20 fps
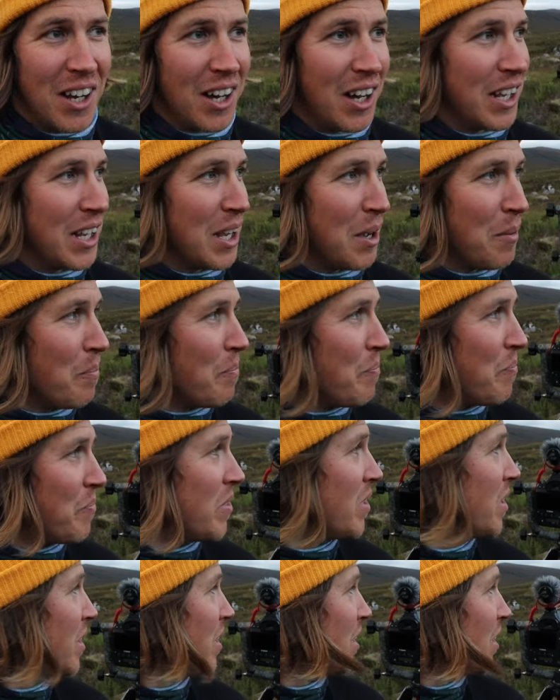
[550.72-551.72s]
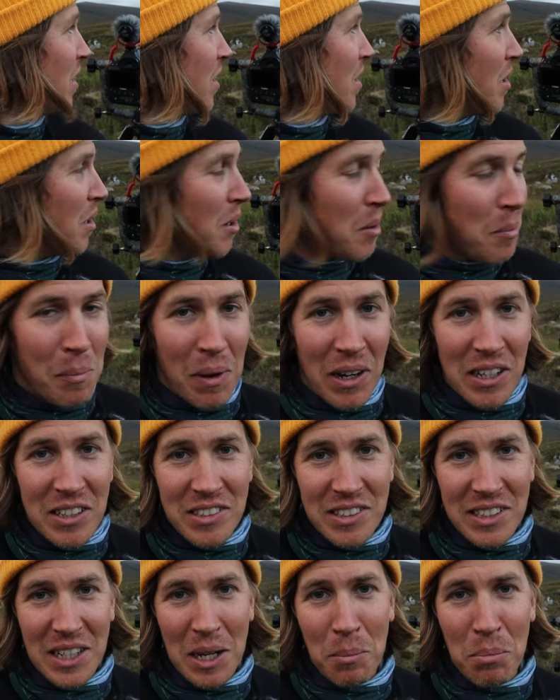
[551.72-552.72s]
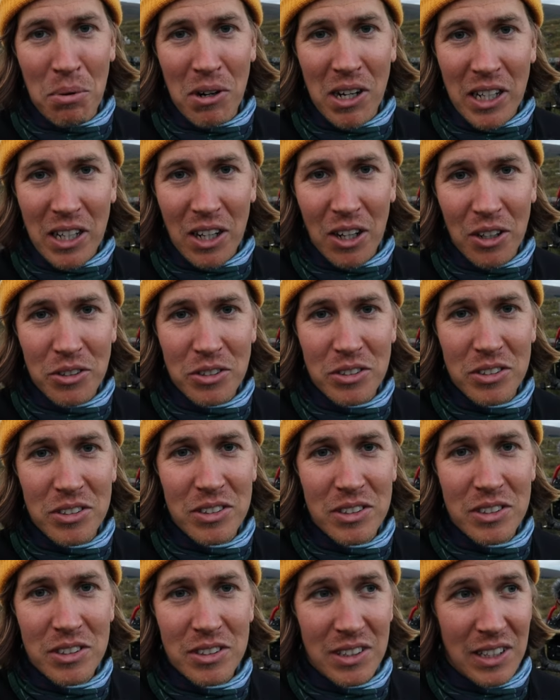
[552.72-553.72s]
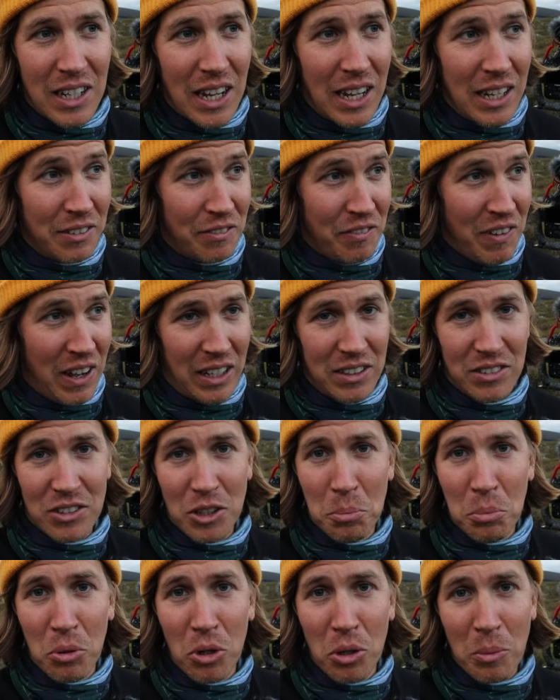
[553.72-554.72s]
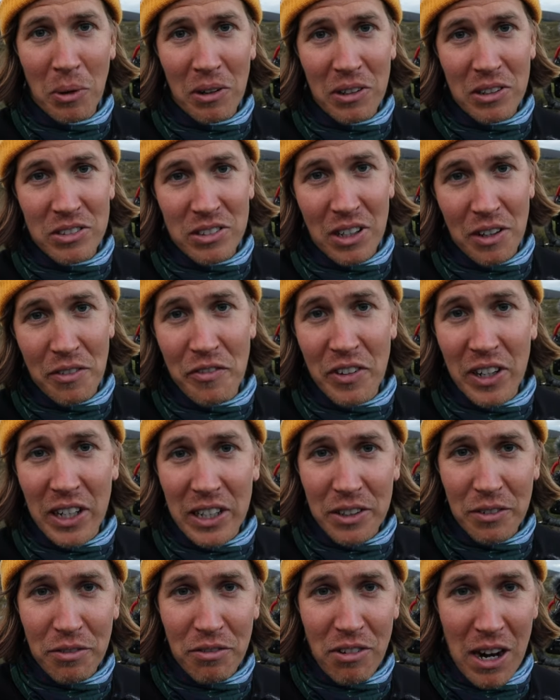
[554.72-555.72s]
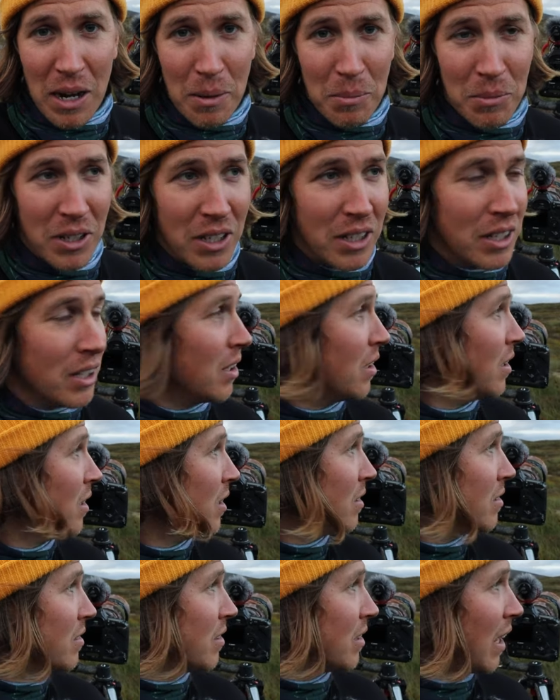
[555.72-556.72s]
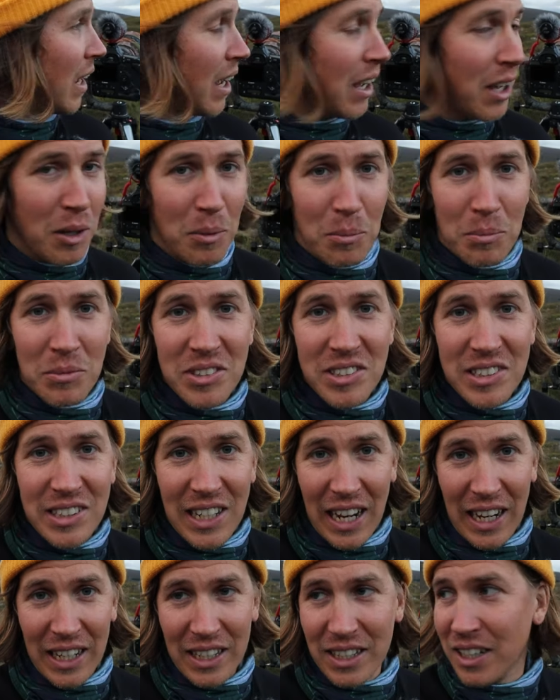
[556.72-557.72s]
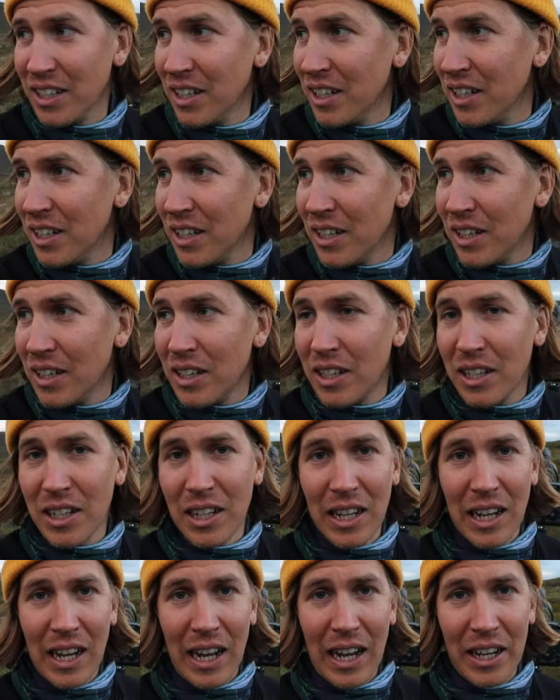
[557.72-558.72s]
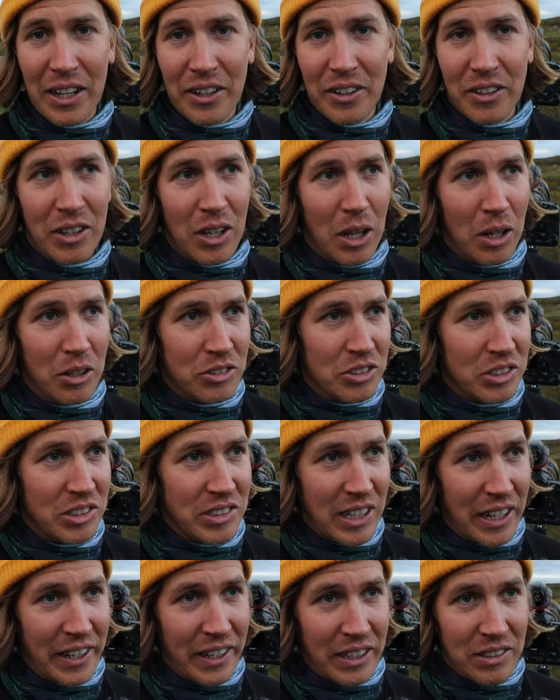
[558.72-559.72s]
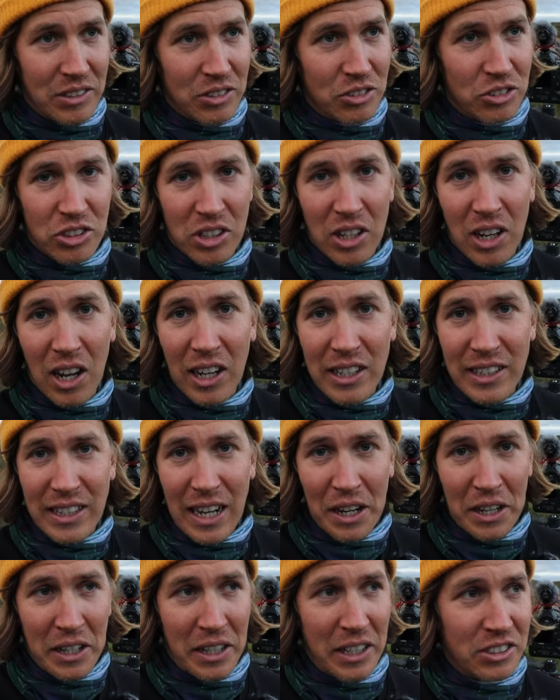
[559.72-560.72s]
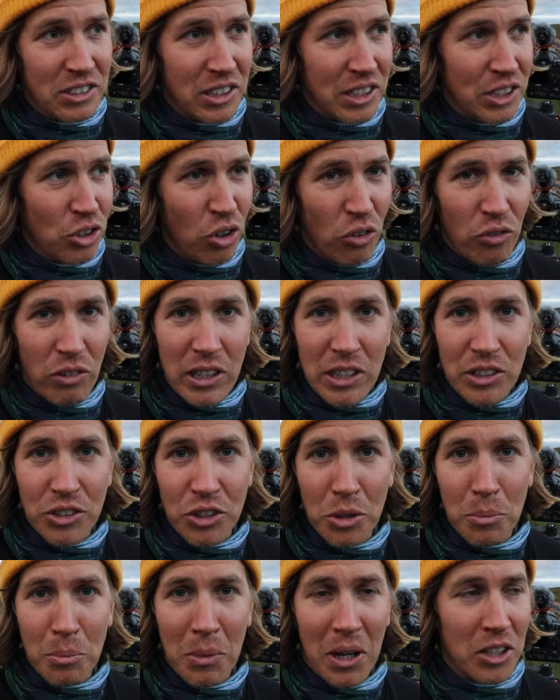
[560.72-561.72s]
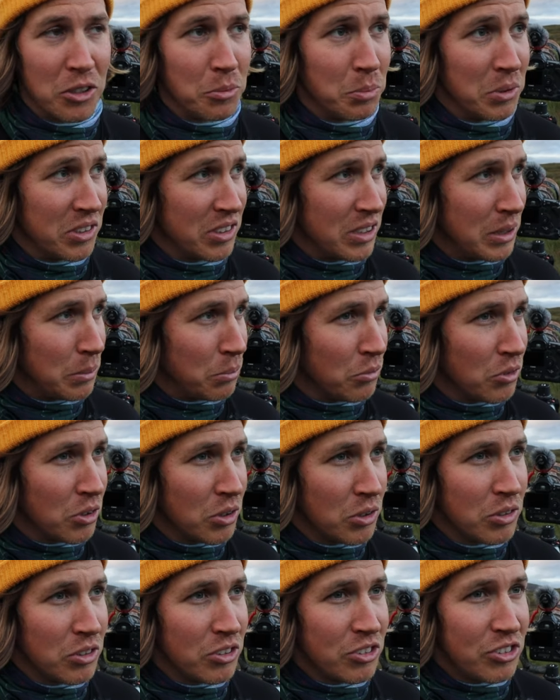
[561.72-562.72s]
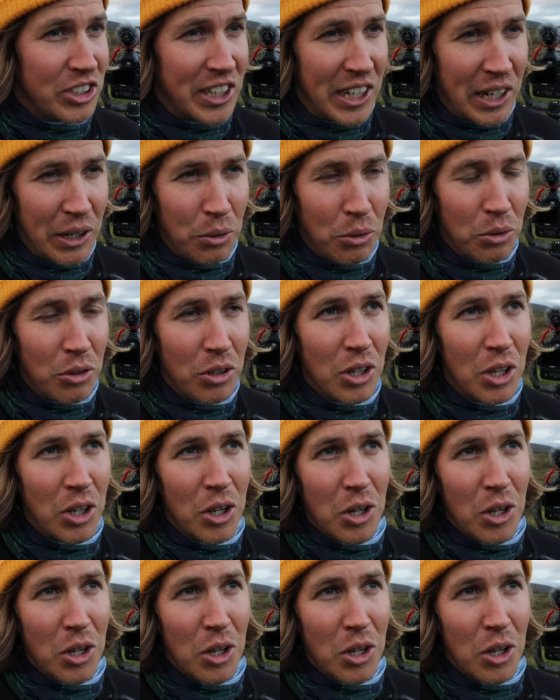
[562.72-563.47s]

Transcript: I um, managed to get pretty close to that. In fact, to the point where it was like filling the frame to that um, stag. And I was just sat there because it's just lying down initially, not really doing much, but seemed chilled,